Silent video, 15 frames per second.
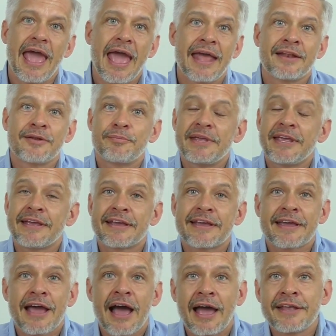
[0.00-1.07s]
And being
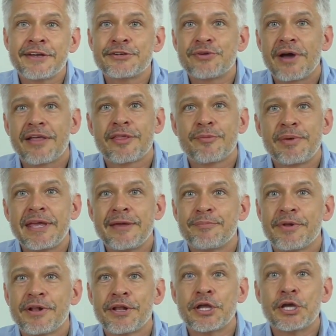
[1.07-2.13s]
kind to other
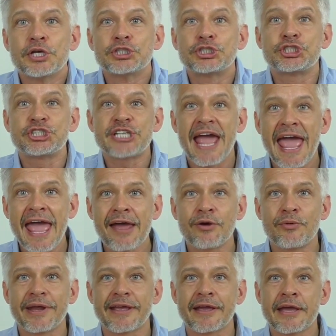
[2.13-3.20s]
people,
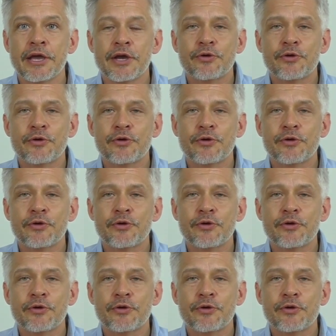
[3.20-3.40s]
sharing,